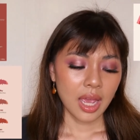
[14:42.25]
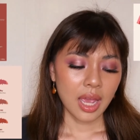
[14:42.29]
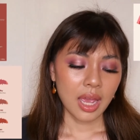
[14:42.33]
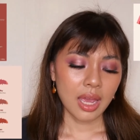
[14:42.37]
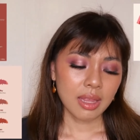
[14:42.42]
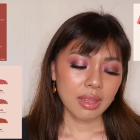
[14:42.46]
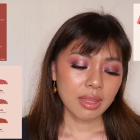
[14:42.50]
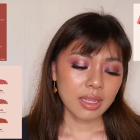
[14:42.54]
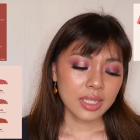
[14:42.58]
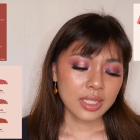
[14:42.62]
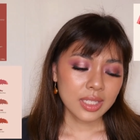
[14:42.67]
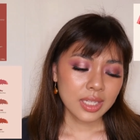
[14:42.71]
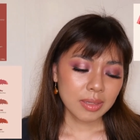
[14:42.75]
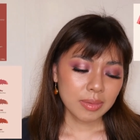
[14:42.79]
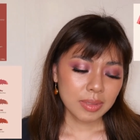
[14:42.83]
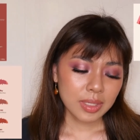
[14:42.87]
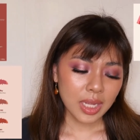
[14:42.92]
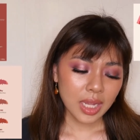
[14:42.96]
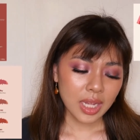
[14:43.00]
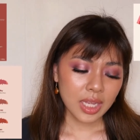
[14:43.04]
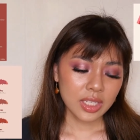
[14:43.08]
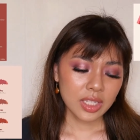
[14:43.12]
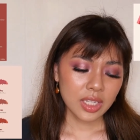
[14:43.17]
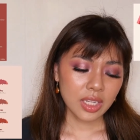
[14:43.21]
And it seems
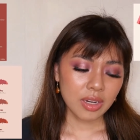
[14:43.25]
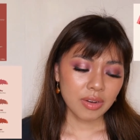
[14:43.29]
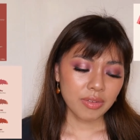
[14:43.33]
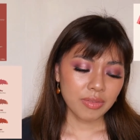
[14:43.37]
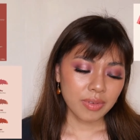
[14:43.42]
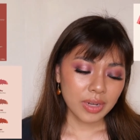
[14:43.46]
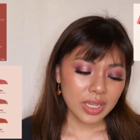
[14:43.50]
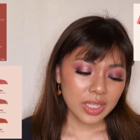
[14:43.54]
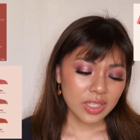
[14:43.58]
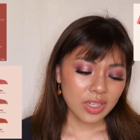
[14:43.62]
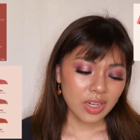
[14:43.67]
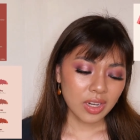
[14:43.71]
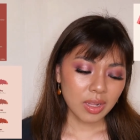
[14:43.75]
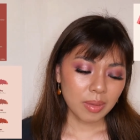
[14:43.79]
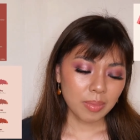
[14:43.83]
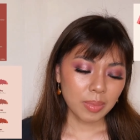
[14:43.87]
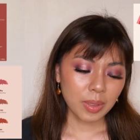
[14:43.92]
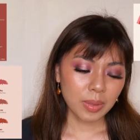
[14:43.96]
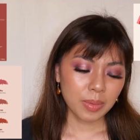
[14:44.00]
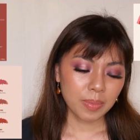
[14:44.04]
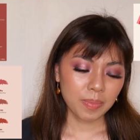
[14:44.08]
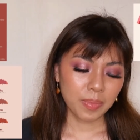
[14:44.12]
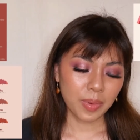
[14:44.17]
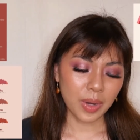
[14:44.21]
like it's at a
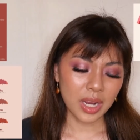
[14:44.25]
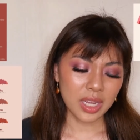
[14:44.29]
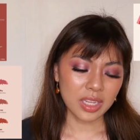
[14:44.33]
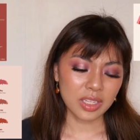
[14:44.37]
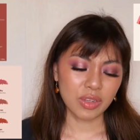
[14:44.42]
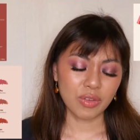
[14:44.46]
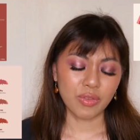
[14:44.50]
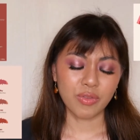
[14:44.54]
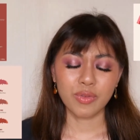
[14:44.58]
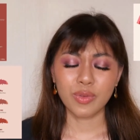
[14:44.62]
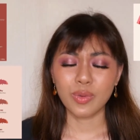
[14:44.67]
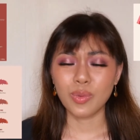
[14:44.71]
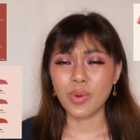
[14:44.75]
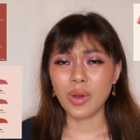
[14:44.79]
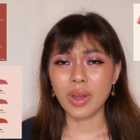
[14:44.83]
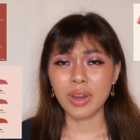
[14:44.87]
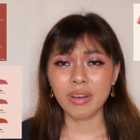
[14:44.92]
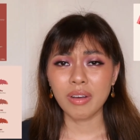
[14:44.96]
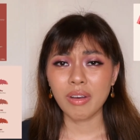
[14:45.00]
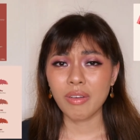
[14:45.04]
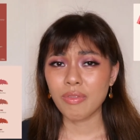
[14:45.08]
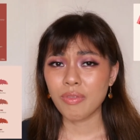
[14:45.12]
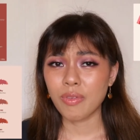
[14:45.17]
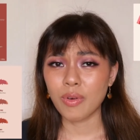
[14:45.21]
reasonable price of
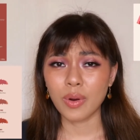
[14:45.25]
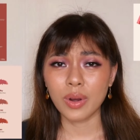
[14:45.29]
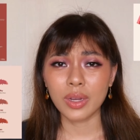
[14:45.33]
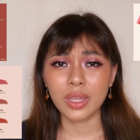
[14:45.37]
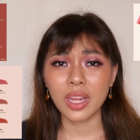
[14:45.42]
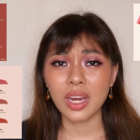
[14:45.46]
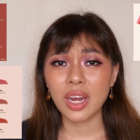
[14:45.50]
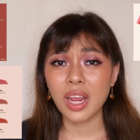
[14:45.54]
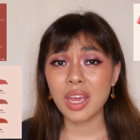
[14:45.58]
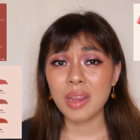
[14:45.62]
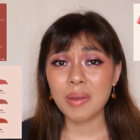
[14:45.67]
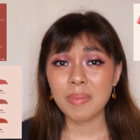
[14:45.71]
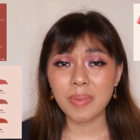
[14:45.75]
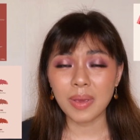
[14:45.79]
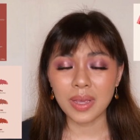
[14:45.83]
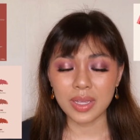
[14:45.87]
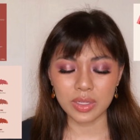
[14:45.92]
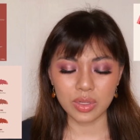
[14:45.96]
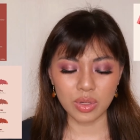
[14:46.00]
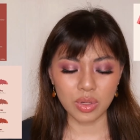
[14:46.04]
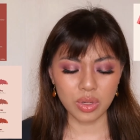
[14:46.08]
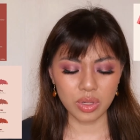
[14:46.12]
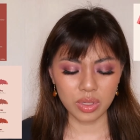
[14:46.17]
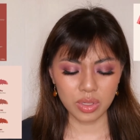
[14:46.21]
249
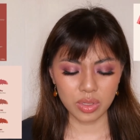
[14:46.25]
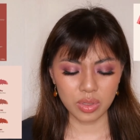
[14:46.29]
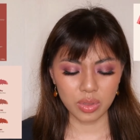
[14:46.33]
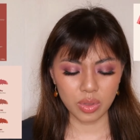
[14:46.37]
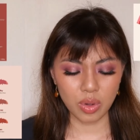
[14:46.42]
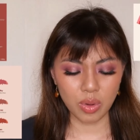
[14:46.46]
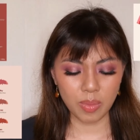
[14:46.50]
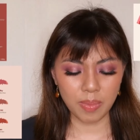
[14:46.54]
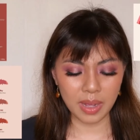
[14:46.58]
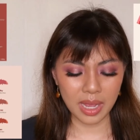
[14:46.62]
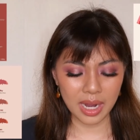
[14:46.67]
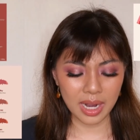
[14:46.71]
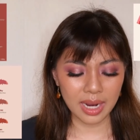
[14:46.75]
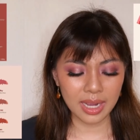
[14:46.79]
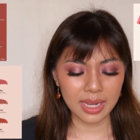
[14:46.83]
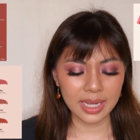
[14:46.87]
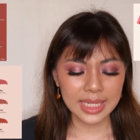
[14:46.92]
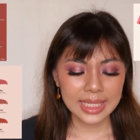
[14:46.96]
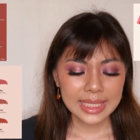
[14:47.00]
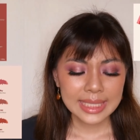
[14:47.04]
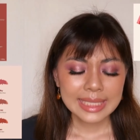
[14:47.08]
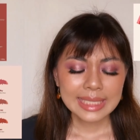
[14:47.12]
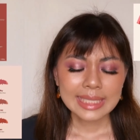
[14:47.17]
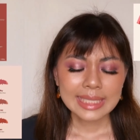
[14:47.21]
pesos. So parang...